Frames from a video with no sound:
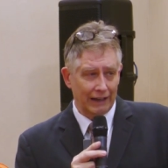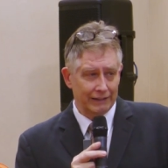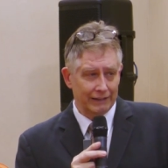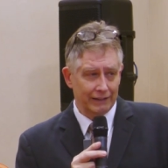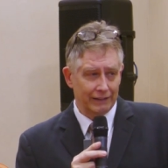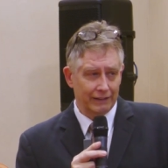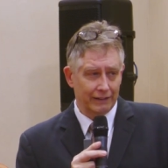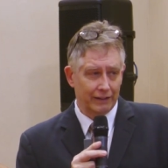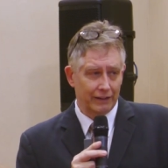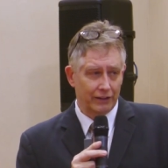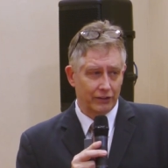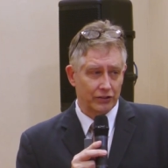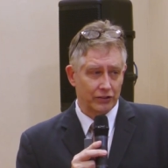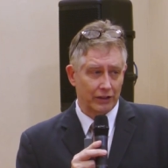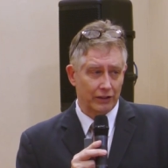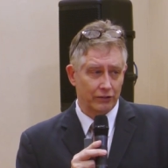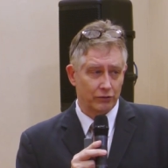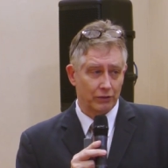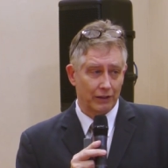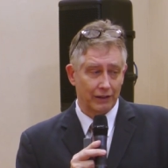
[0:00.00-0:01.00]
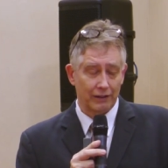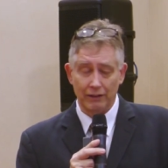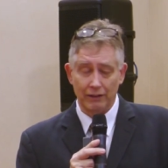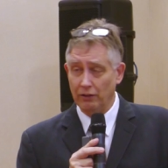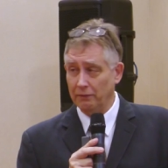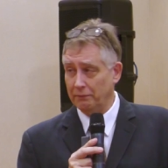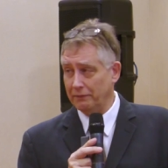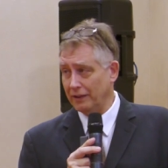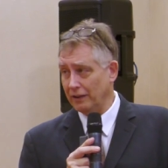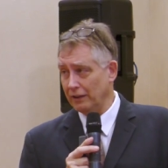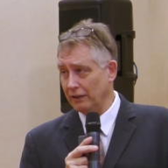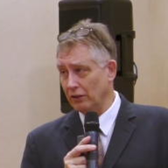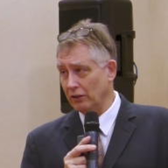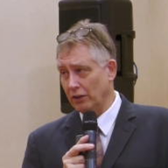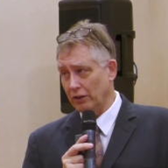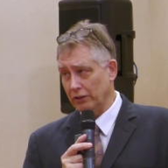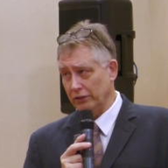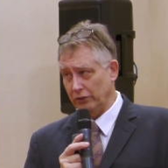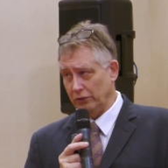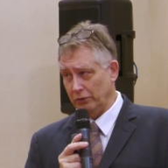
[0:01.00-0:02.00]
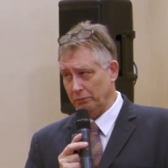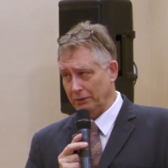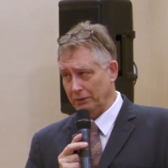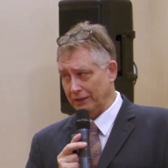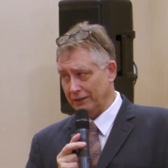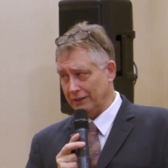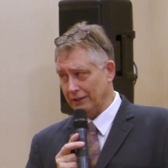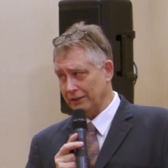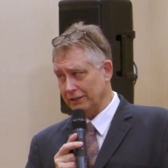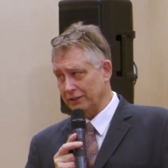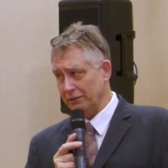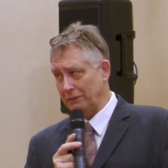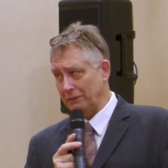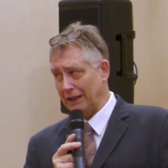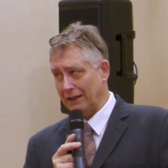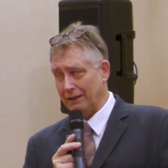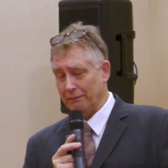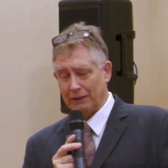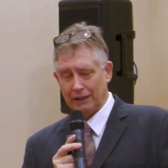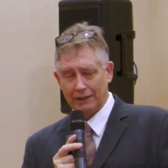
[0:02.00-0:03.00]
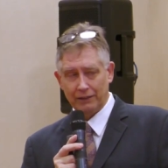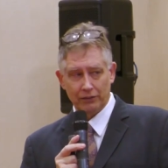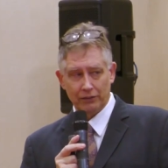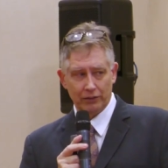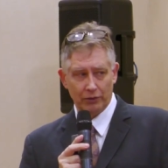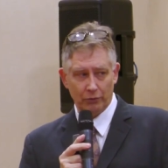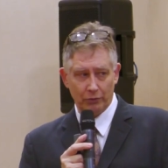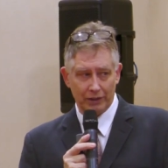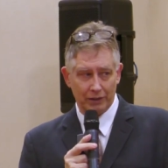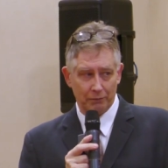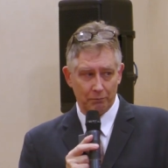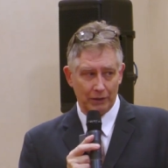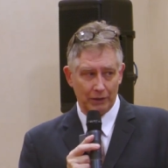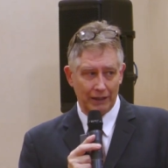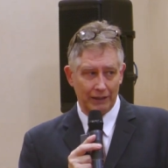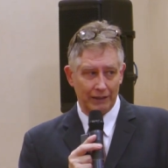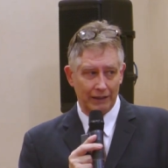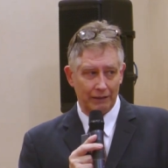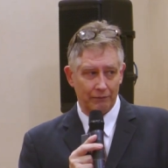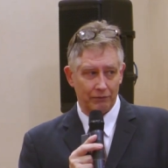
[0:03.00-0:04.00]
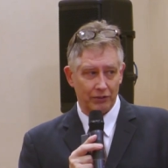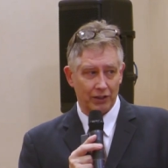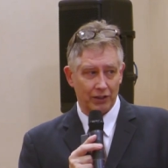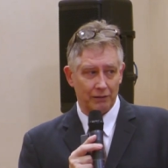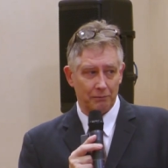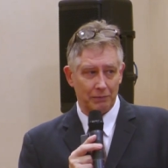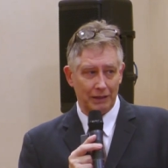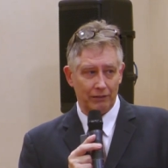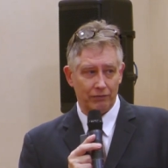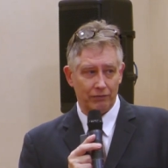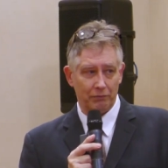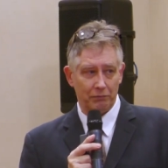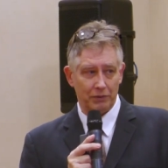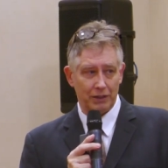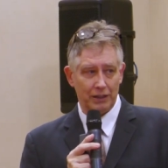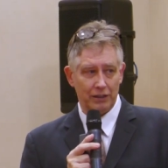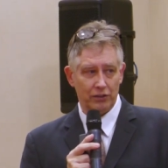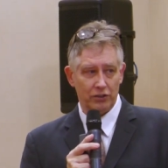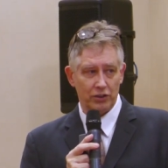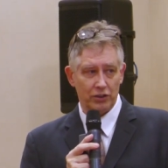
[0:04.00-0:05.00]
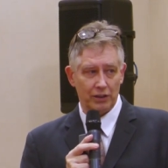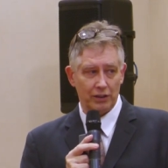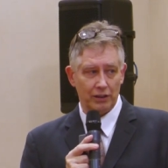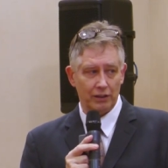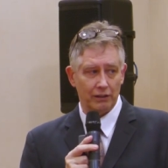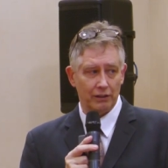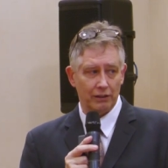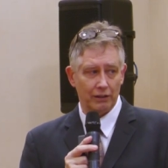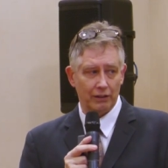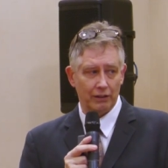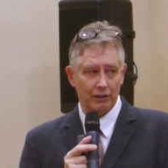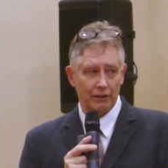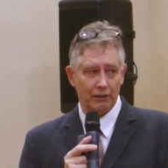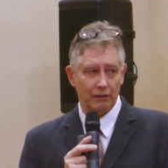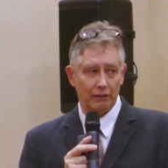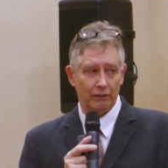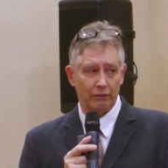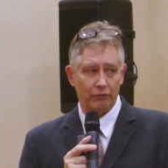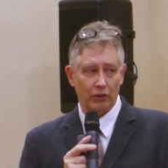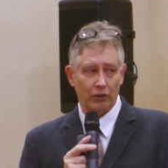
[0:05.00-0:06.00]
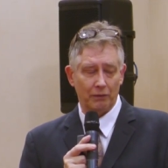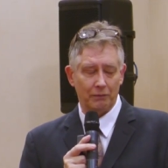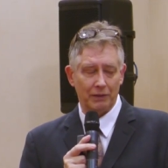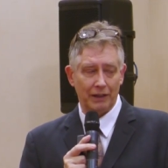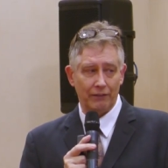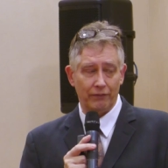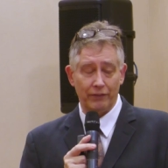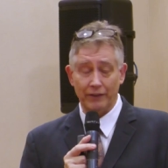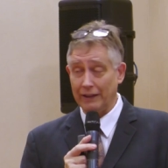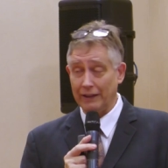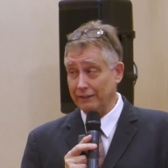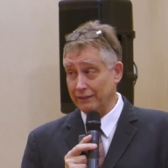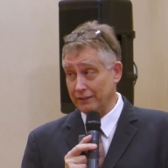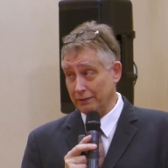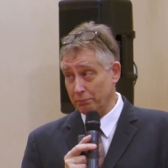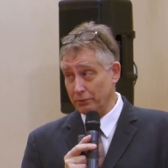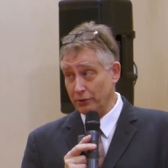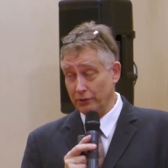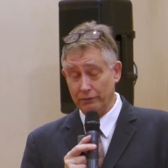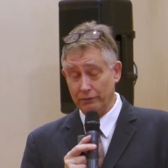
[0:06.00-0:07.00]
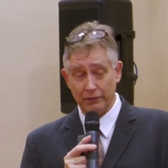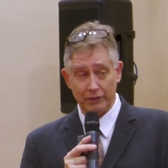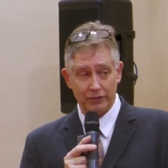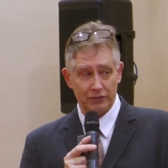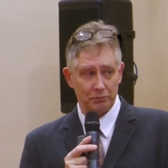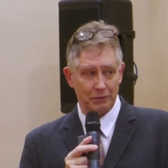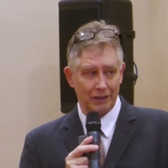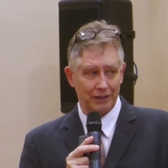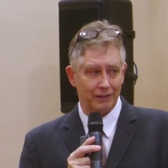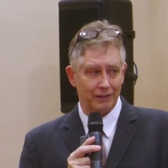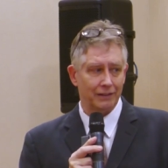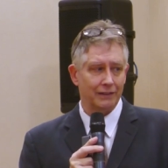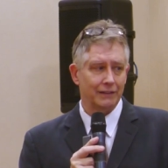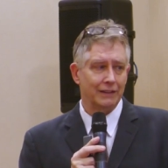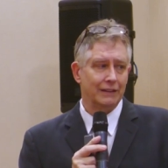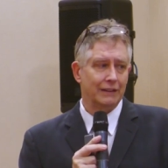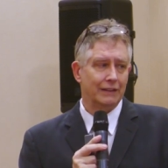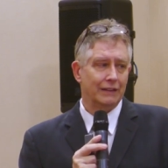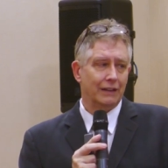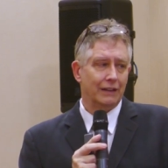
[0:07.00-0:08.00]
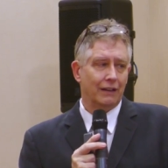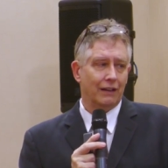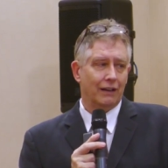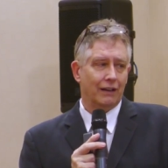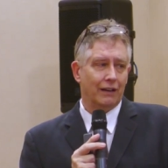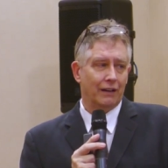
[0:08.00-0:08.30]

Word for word: And then there's a drug coming called ublituximab. I don't know what the brand name is going to be from T G uh, Pharma if it gets approved this month.